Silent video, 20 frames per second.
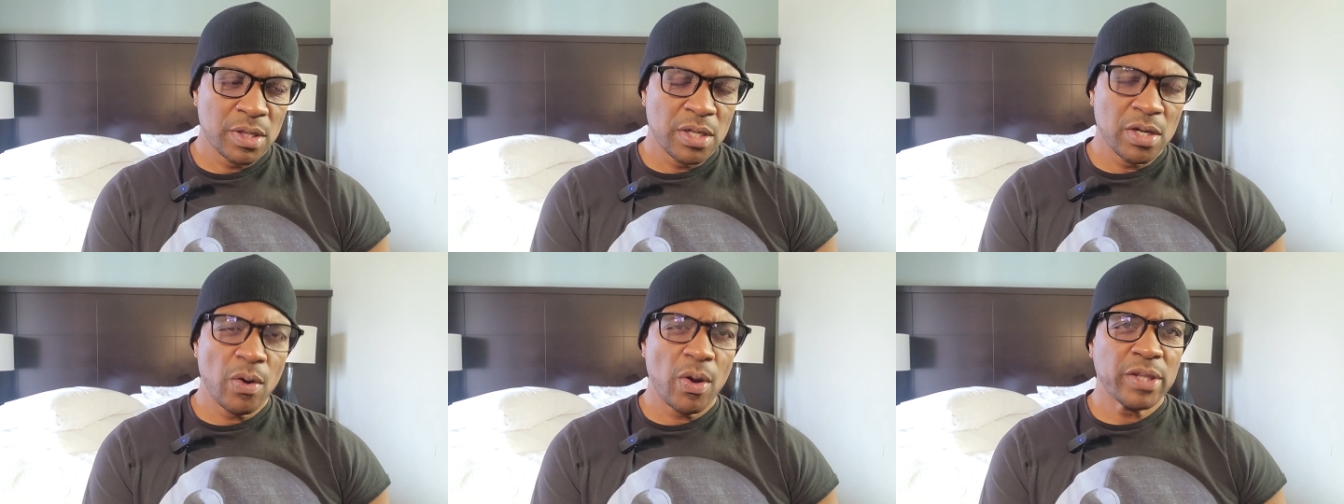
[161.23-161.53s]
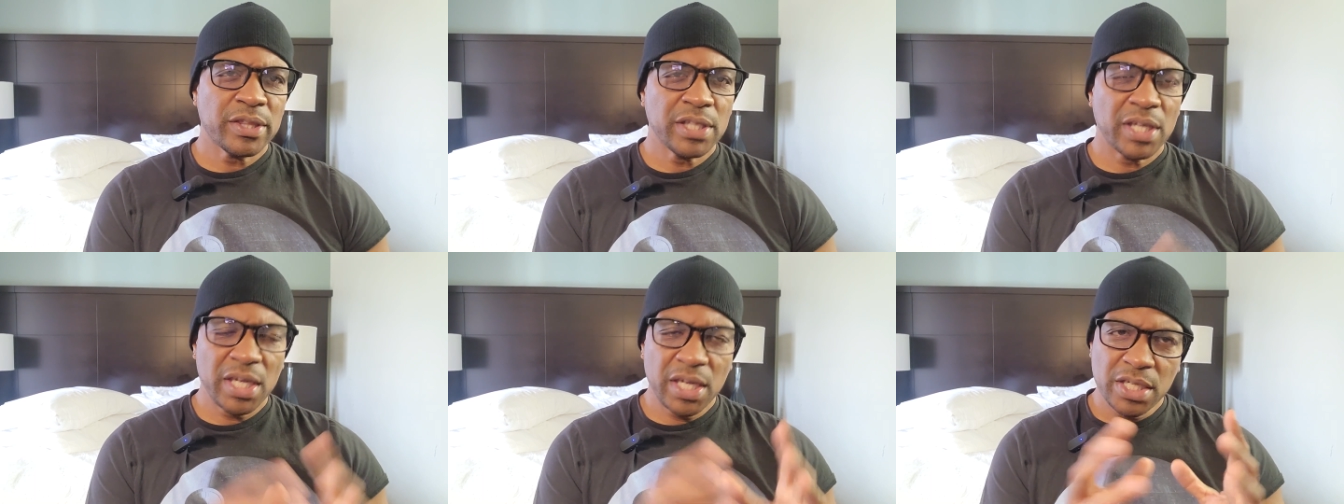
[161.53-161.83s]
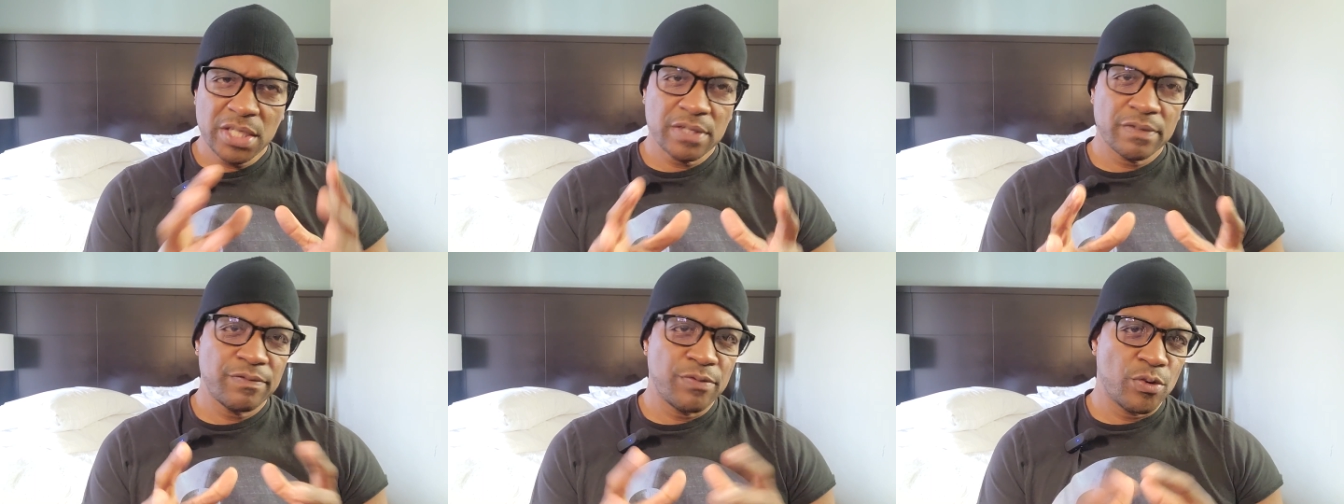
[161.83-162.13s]
You know, I think
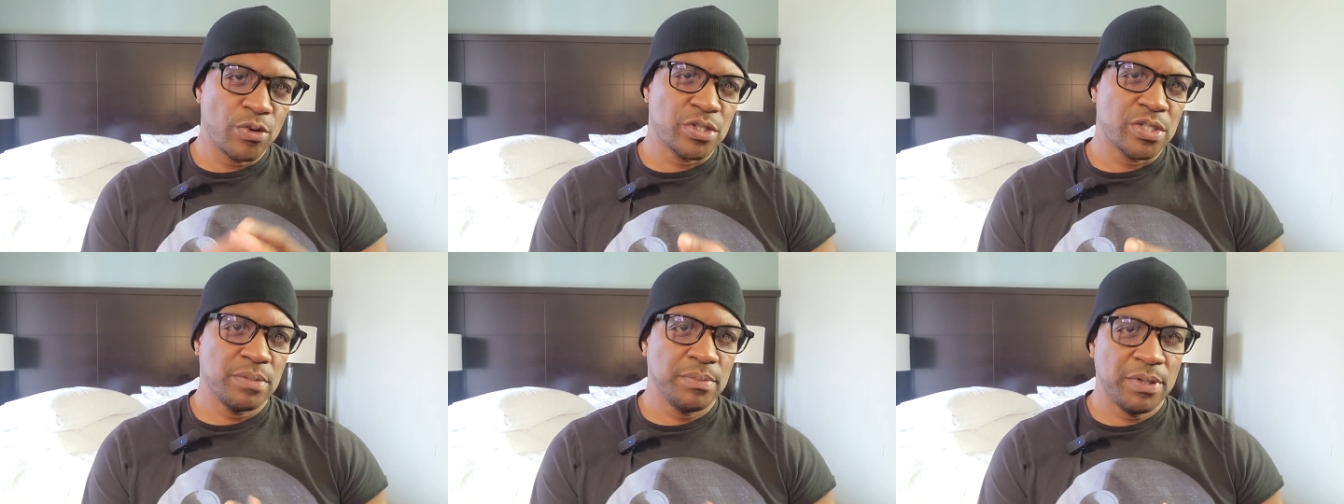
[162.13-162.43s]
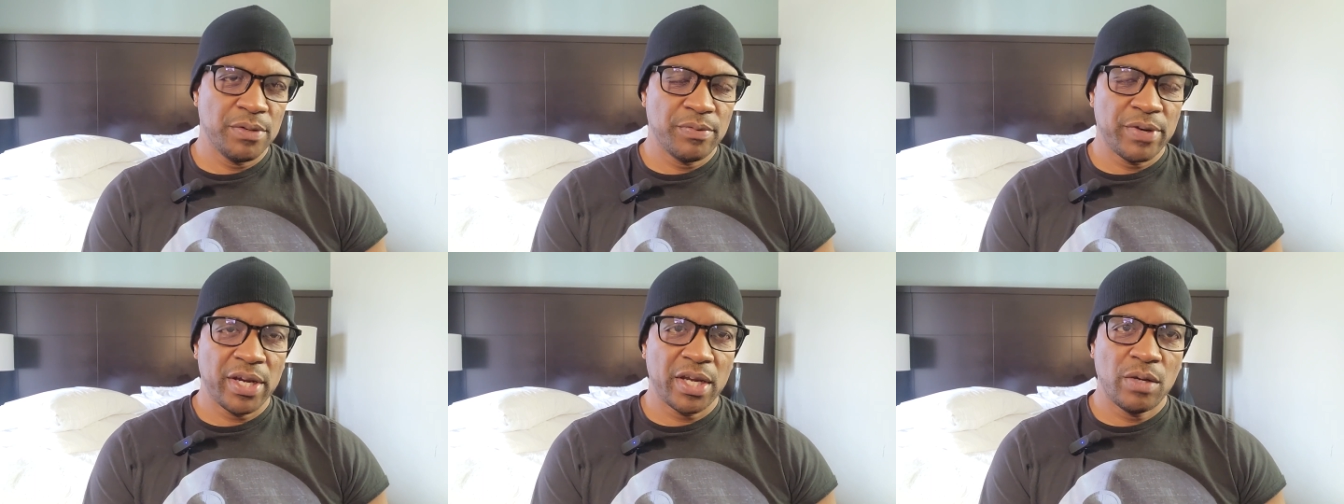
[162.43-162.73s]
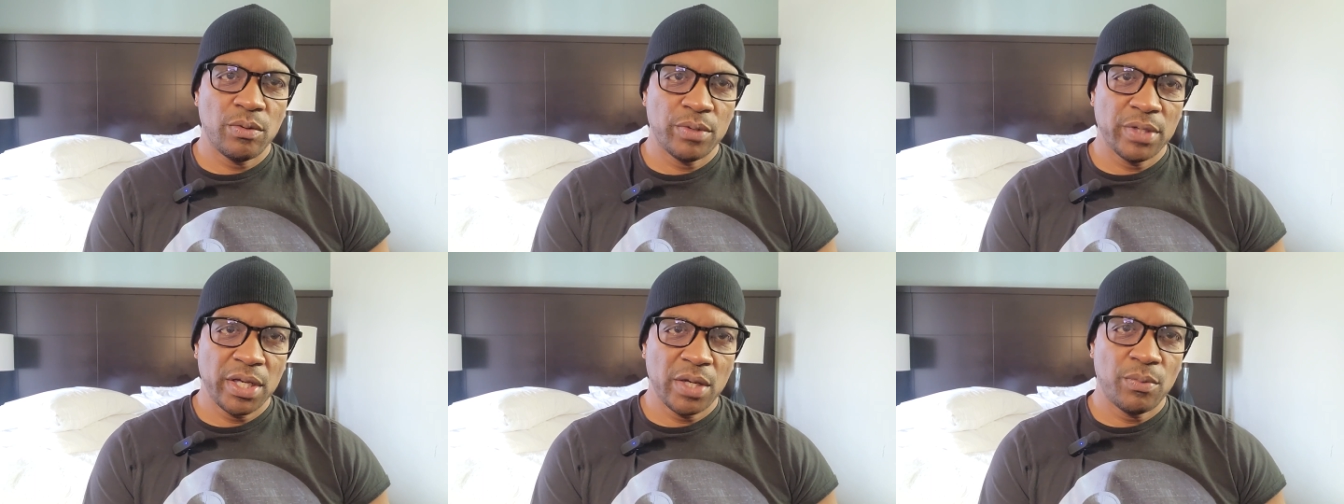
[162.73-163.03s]
he's a force to be
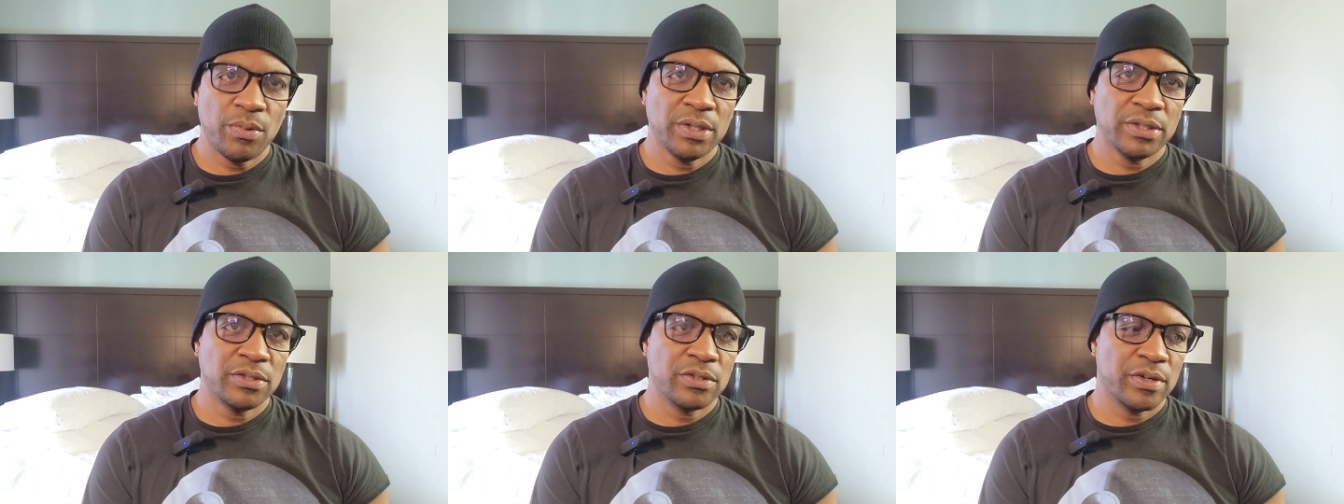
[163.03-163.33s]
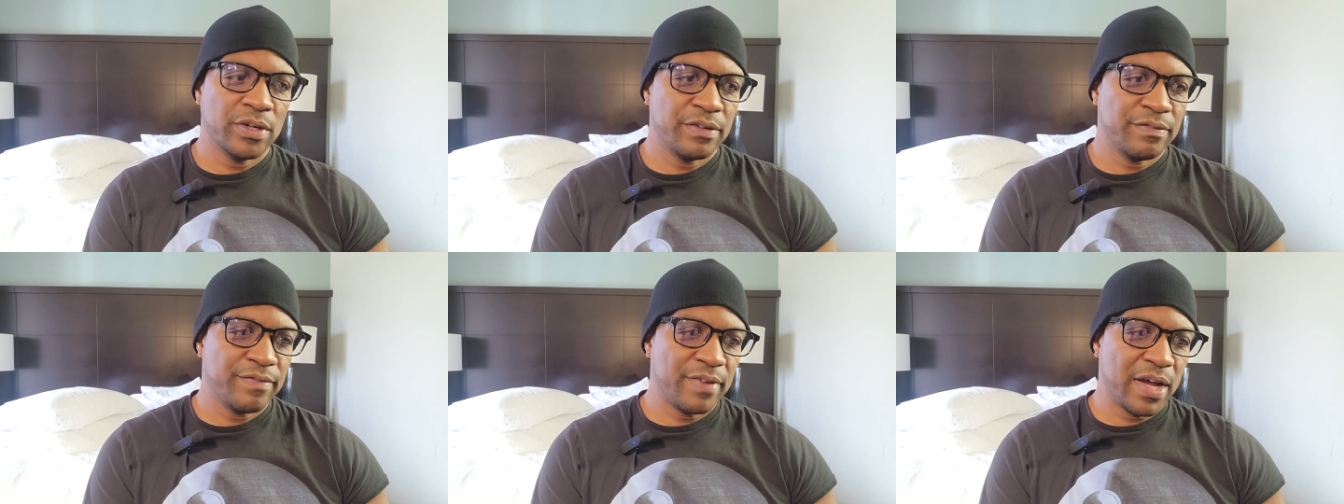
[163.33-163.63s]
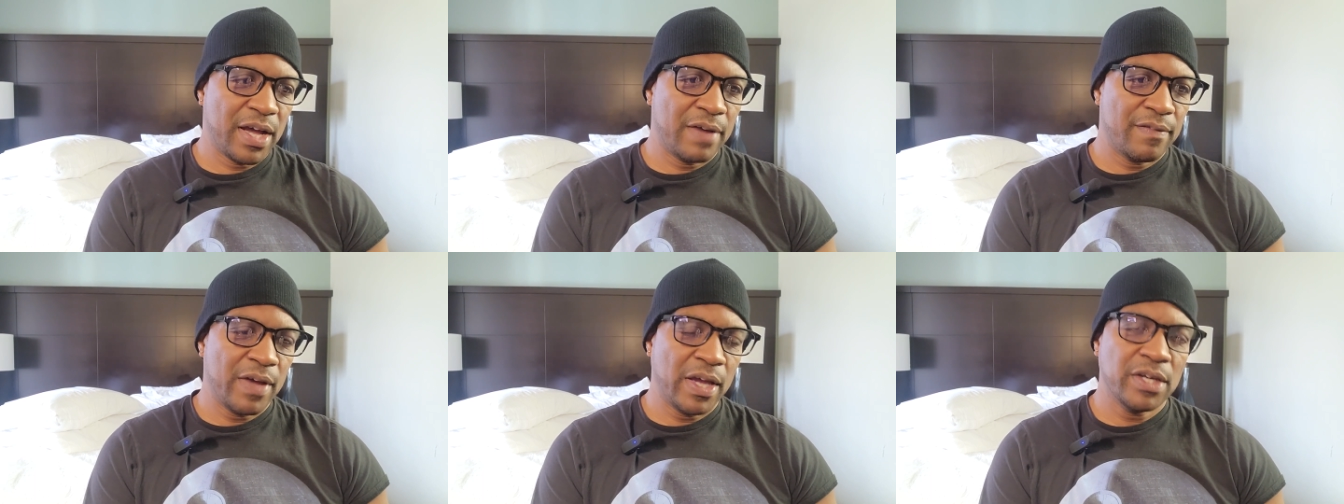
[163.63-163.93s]
reckoned with at
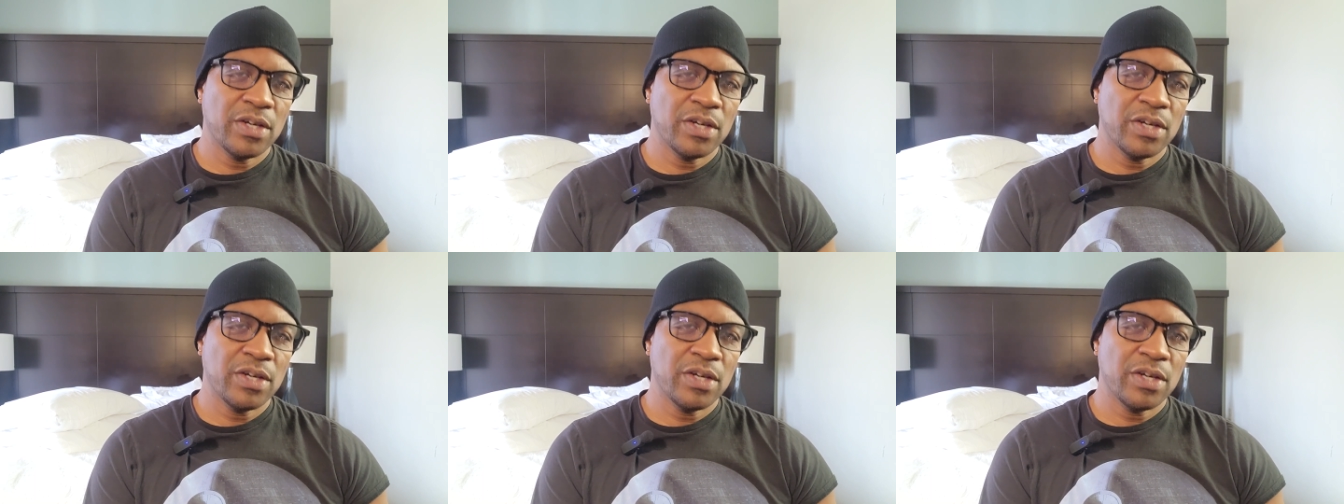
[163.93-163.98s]
135.